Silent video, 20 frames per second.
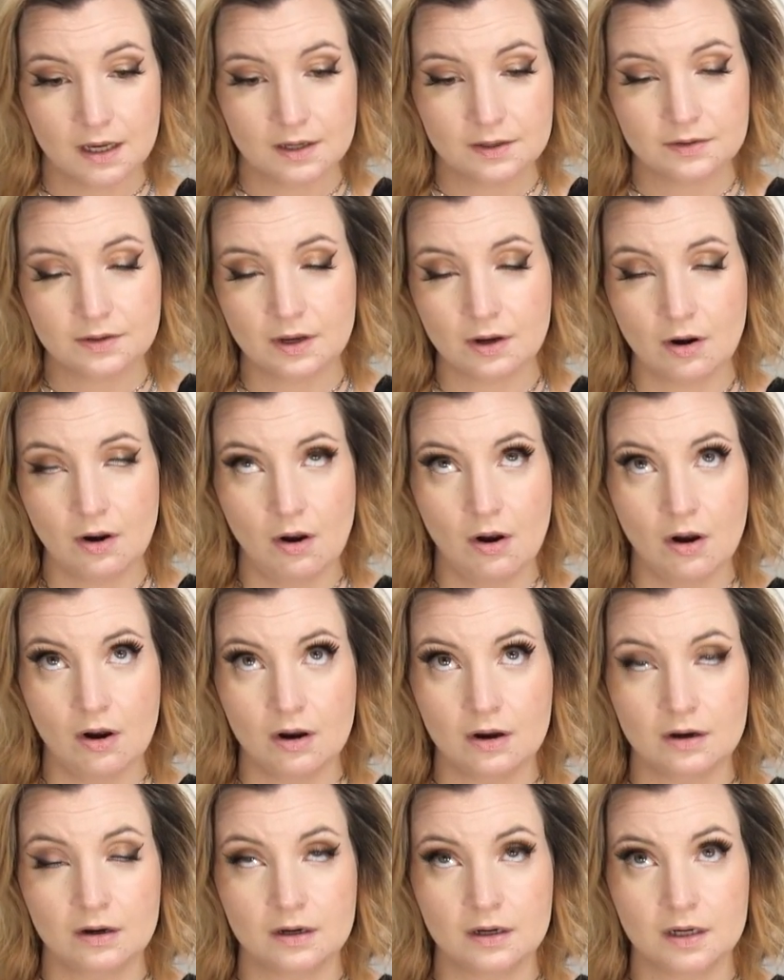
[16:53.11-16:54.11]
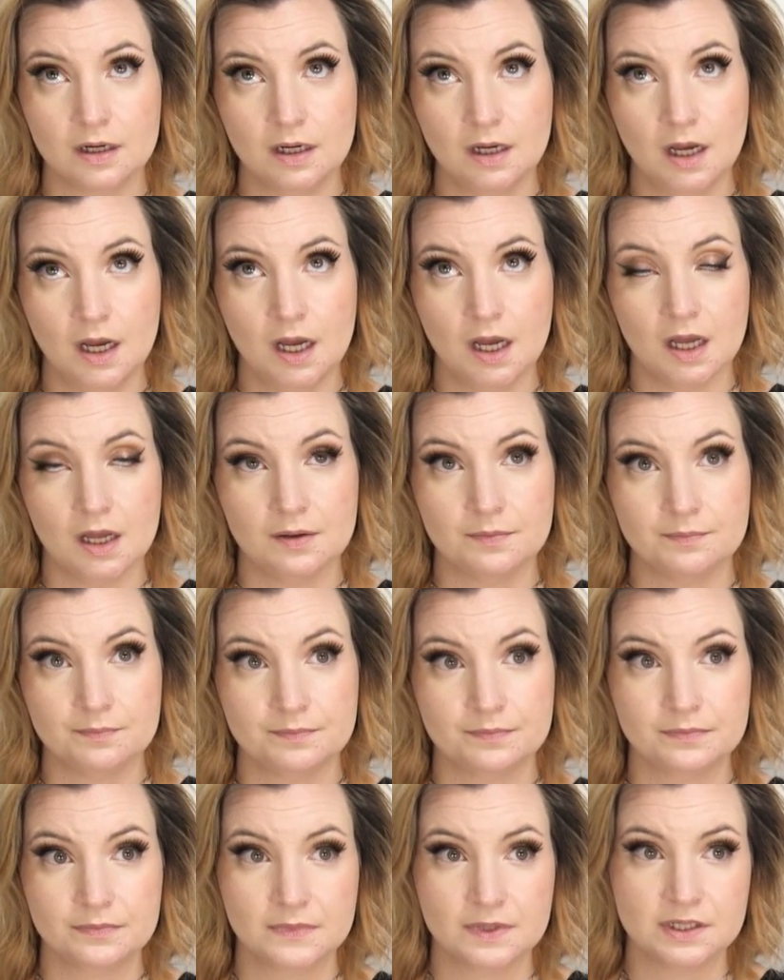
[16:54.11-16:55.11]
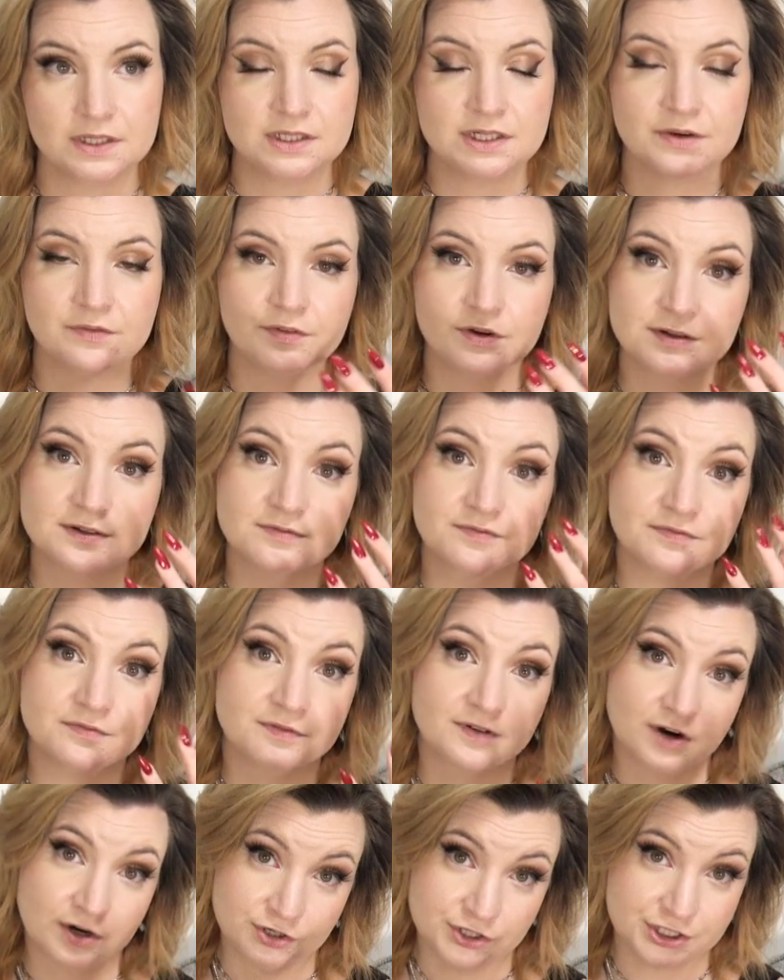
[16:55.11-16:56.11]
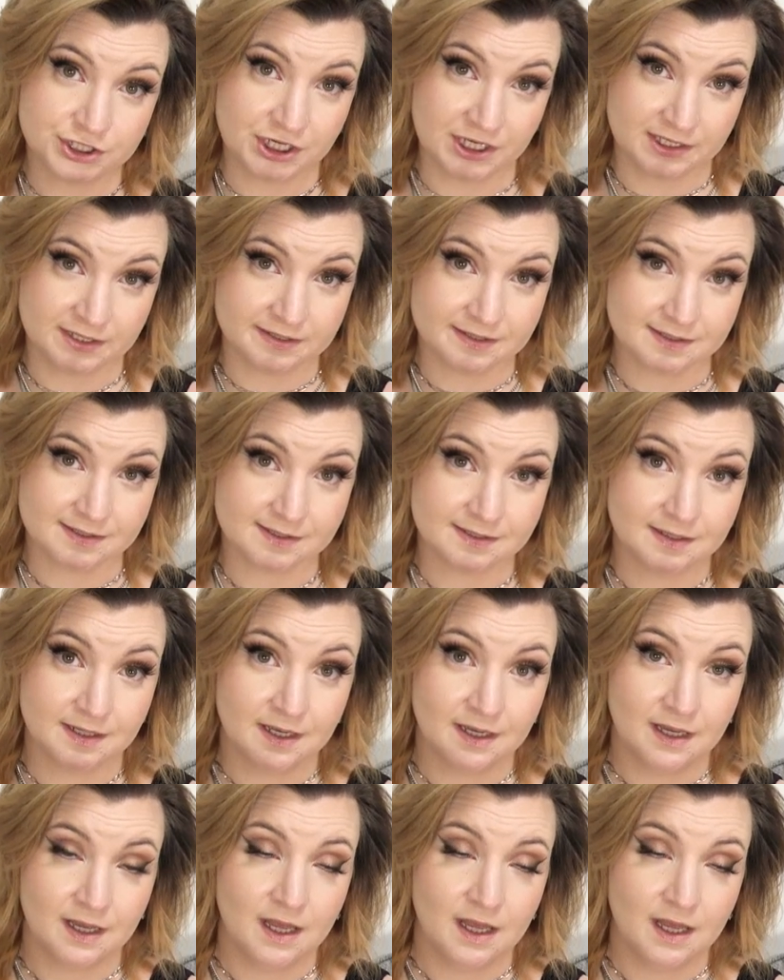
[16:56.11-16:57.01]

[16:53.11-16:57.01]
there are um, different versions